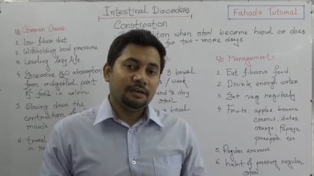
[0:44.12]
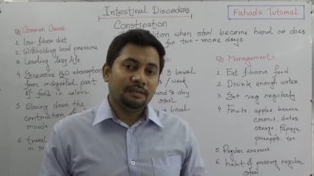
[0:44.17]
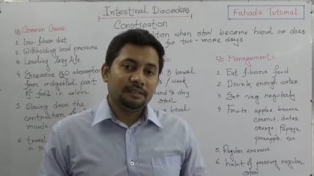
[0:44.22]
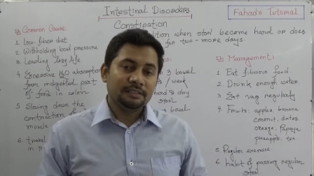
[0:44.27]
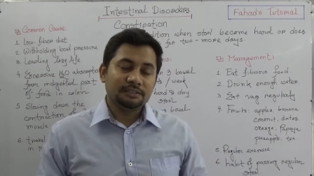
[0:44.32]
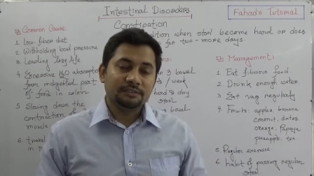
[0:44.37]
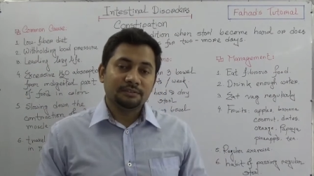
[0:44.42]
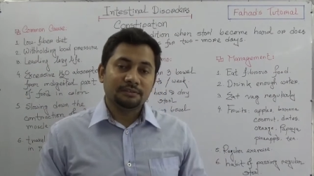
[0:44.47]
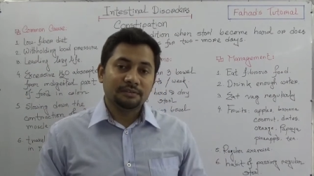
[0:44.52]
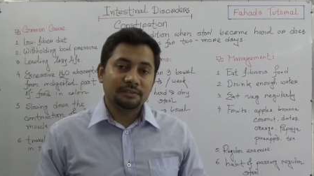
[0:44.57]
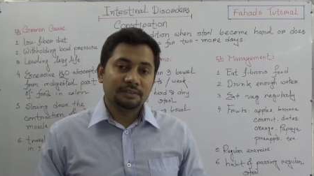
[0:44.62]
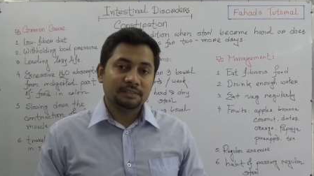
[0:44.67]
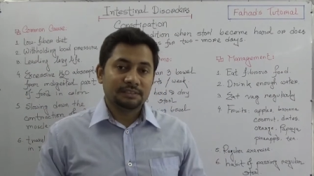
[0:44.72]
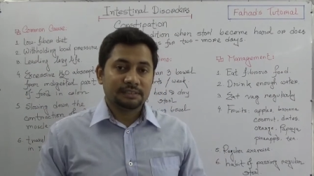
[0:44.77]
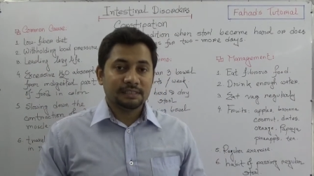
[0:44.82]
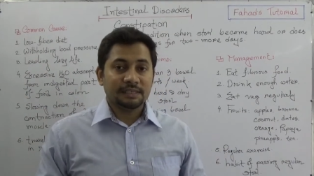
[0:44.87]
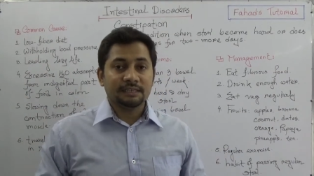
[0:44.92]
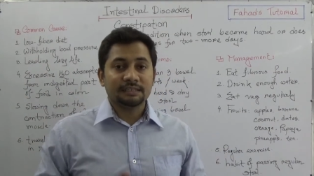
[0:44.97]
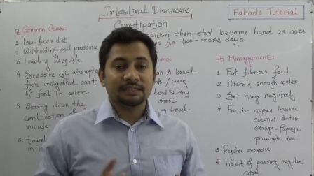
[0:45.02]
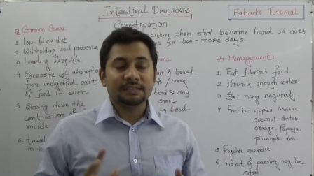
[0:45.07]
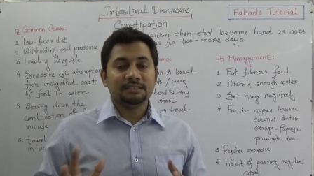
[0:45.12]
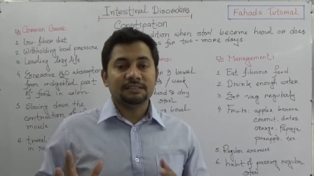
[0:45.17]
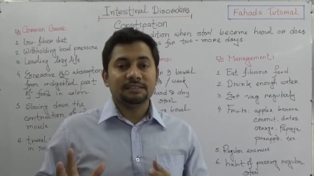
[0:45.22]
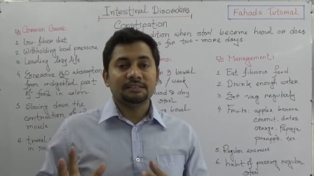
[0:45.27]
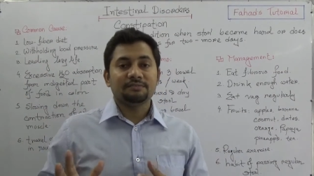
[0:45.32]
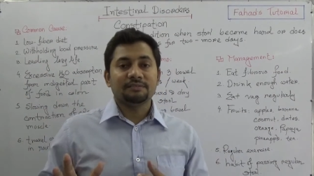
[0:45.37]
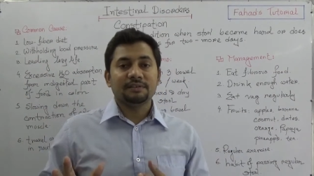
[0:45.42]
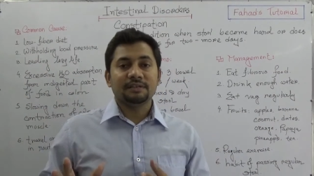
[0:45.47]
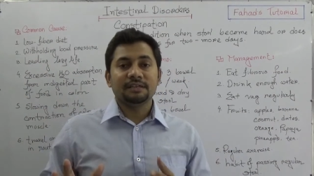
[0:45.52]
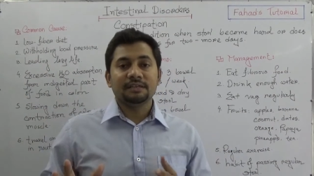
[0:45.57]
disorders like
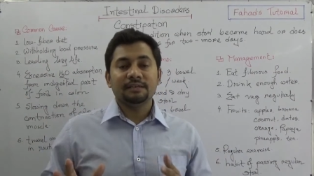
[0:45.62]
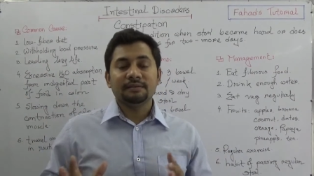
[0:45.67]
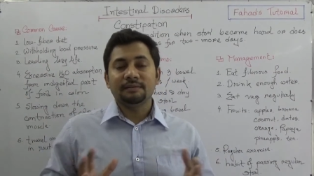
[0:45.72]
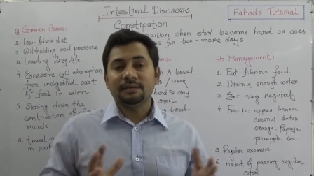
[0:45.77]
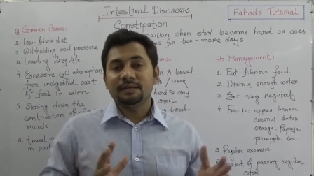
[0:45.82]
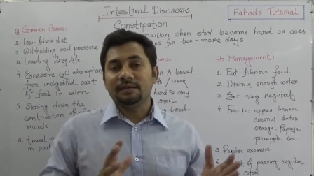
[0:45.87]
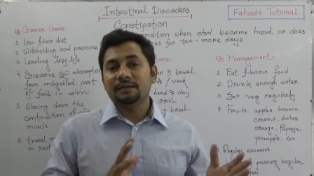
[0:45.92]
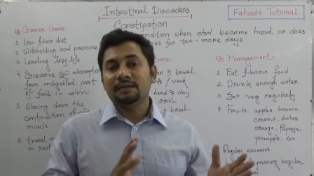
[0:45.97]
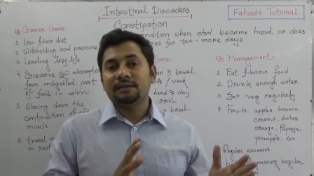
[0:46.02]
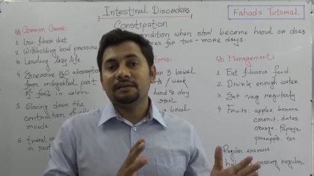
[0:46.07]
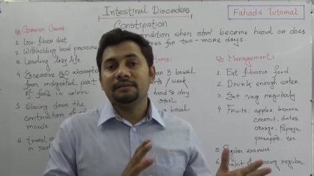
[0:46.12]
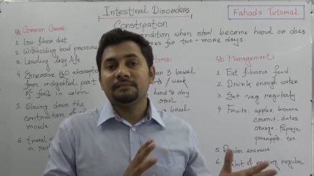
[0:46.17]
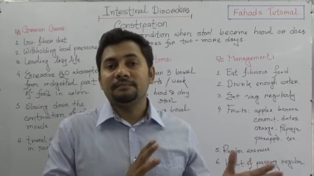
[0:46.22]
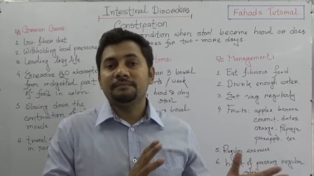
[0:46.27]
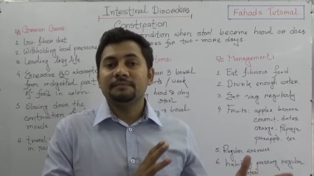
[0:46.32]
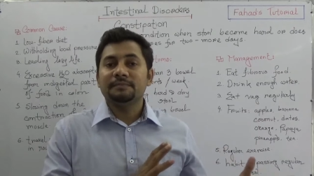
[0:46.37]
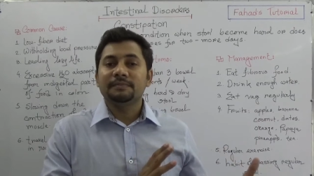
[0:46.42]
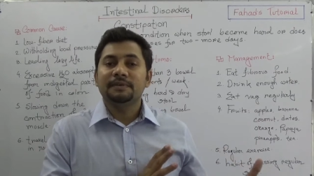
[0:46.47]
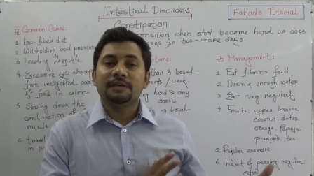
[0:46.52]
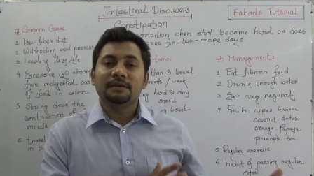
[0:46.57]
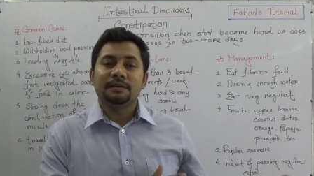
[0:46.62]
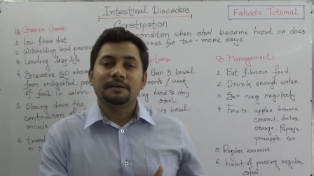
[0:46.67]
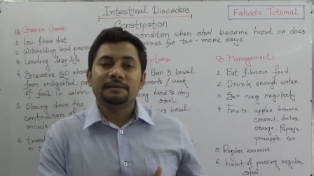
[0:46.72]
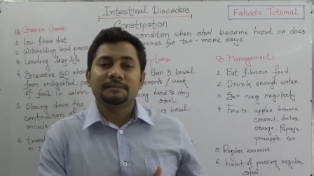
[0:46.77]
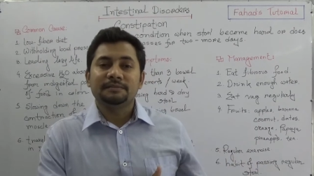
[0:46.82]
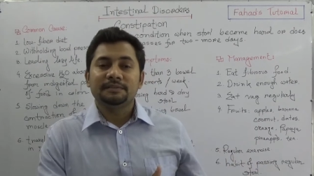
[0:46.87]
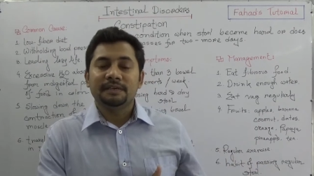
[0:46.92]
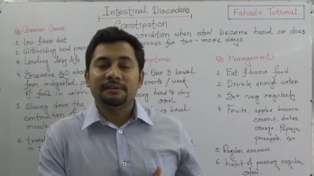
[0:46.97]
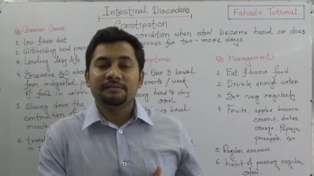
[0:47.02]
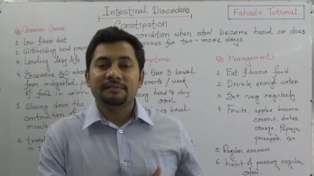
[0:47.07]
dysentery,
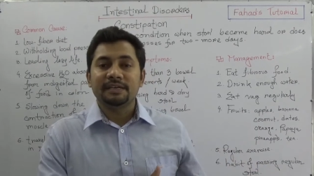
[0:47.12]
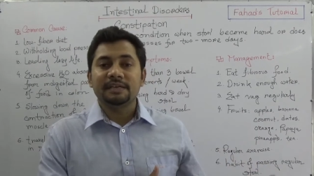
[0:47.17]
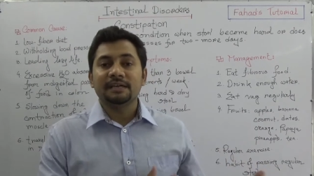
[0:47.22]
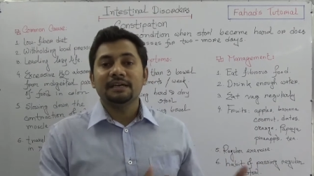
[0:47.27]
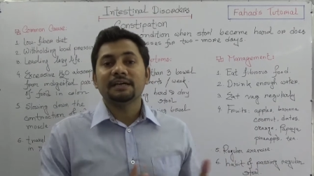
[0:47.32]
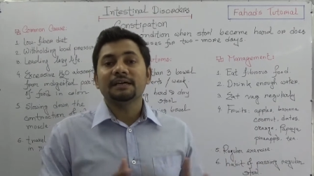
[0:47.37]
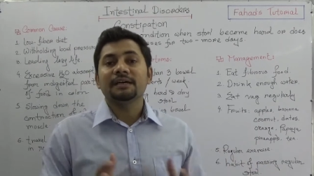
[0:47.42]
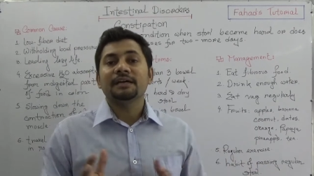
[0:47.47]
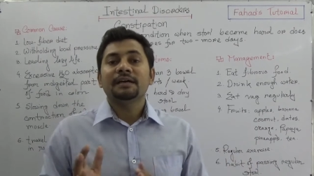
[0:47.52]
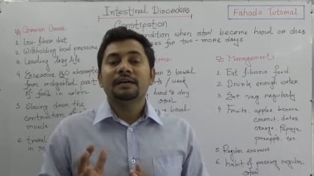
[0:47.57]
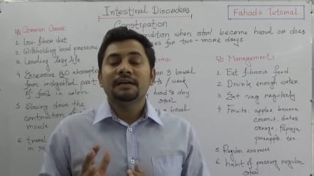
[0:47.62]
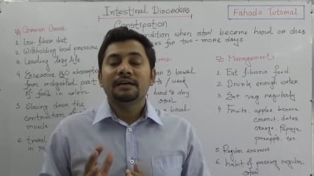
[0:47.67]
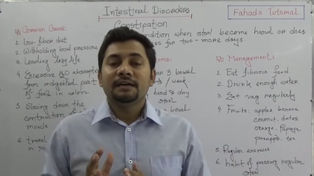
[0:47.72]
diarrhea,